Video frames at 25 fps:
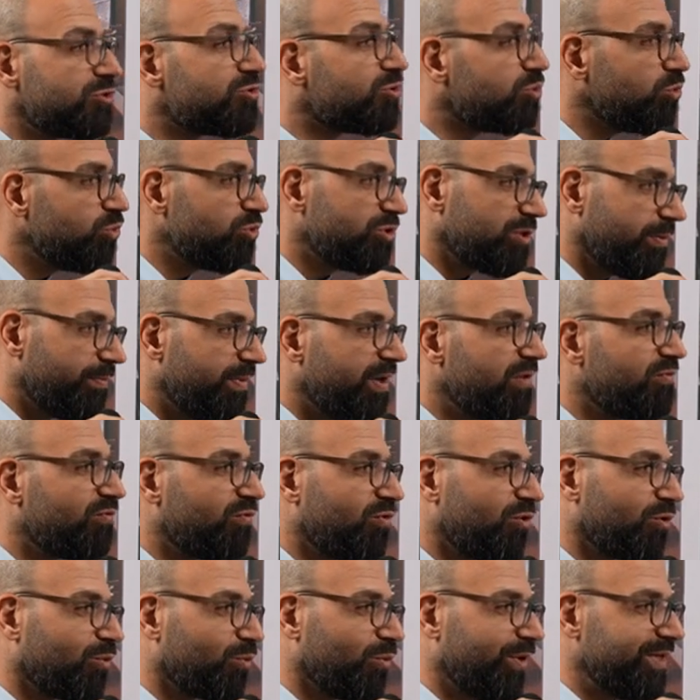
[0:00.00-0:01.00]
suitable
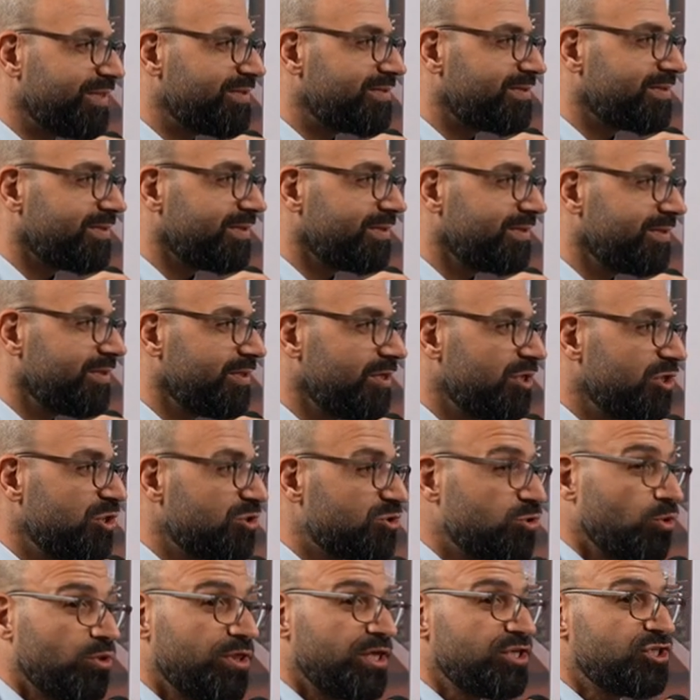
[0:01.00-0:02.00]
for wind.
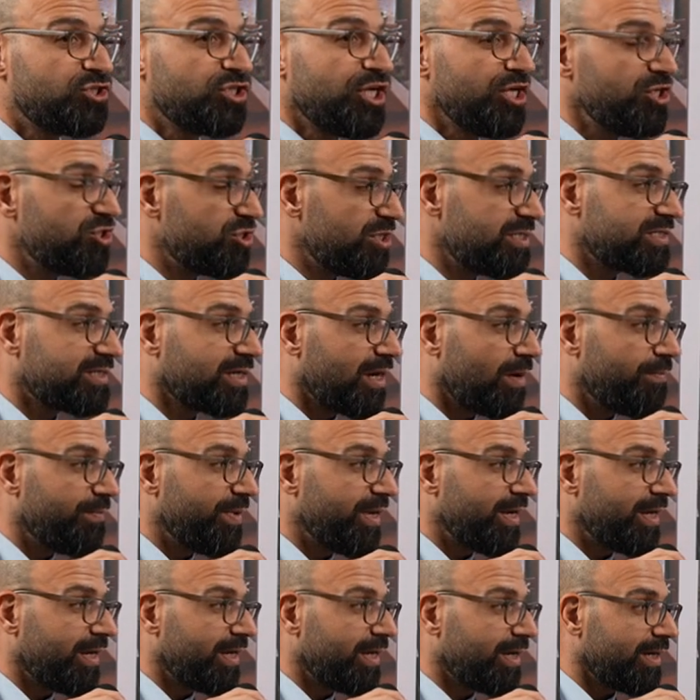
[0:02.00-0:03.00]
So the change is
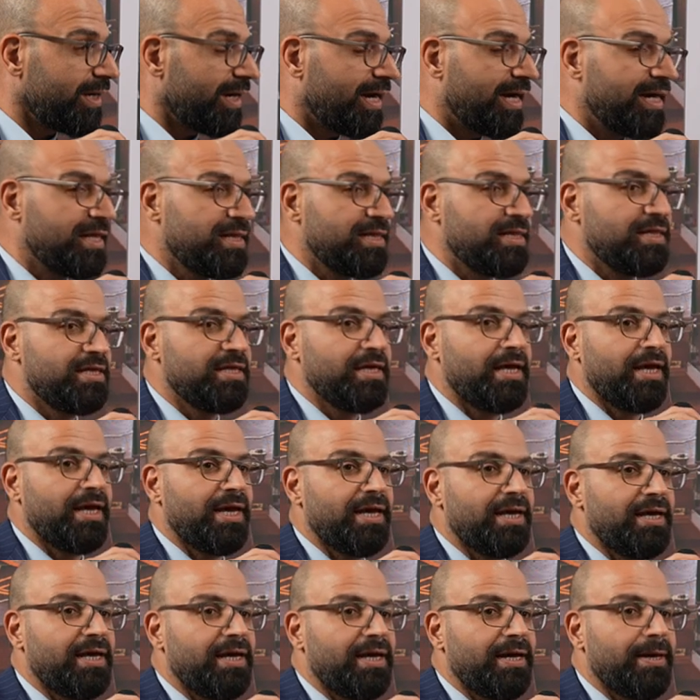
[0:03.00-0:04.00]
coming, and
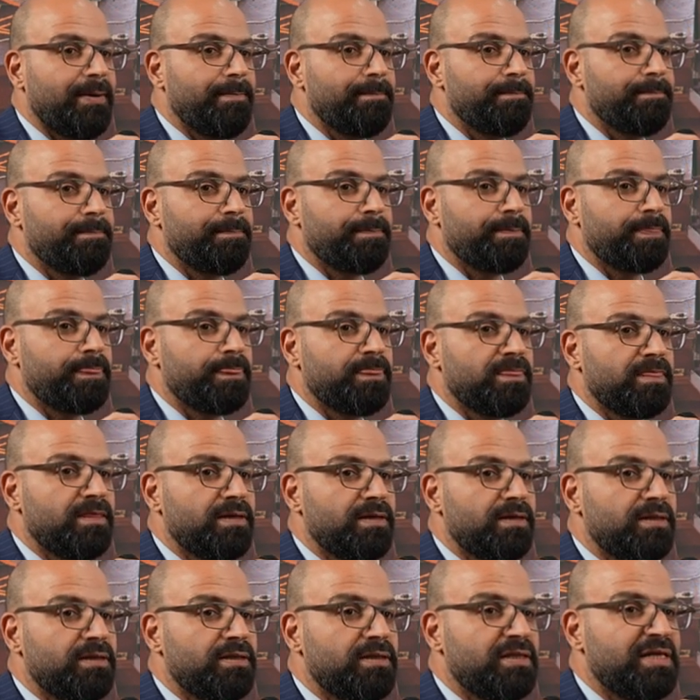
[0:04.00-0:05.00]

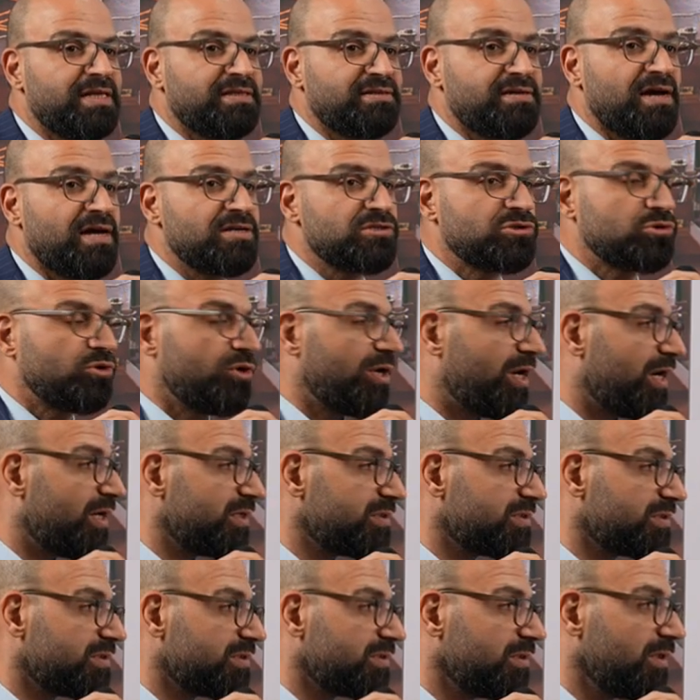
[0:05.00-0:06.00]
the task on
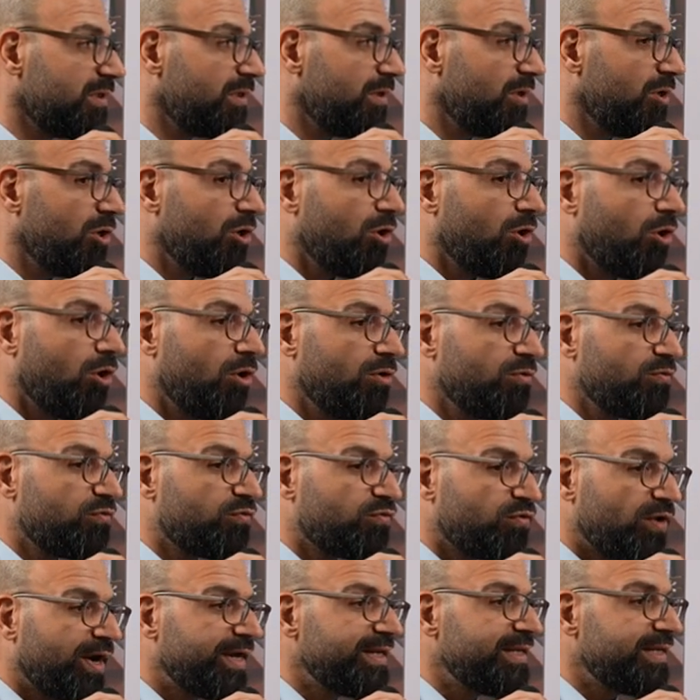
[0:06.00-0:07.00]
us on
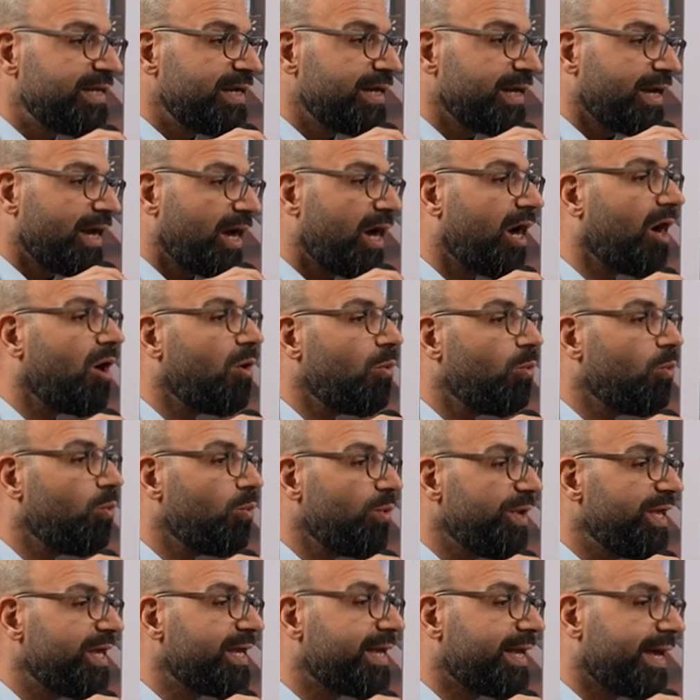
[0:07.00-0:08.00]
finding how
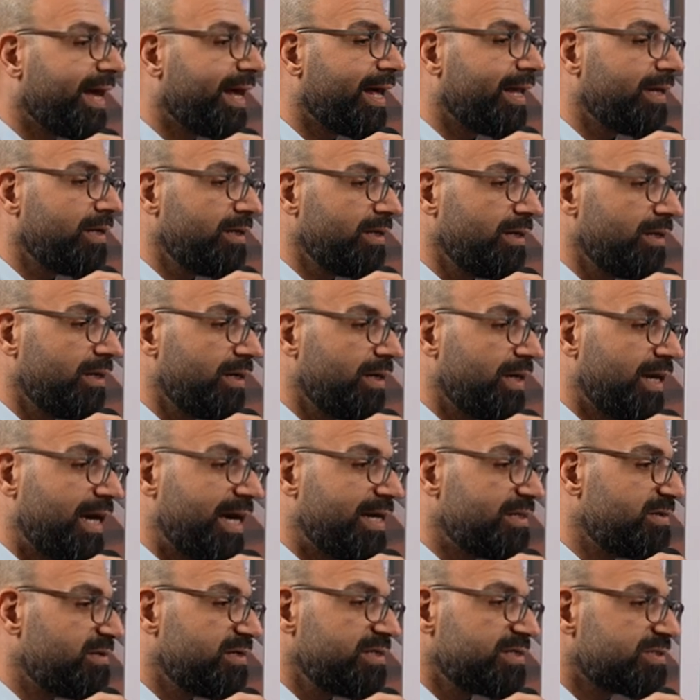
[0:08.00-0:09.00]
we can
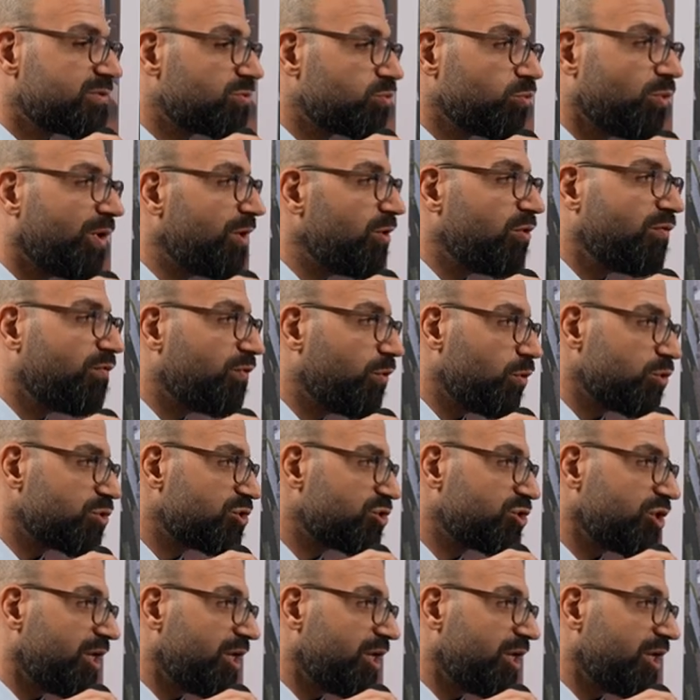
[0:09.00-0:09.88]
address one of those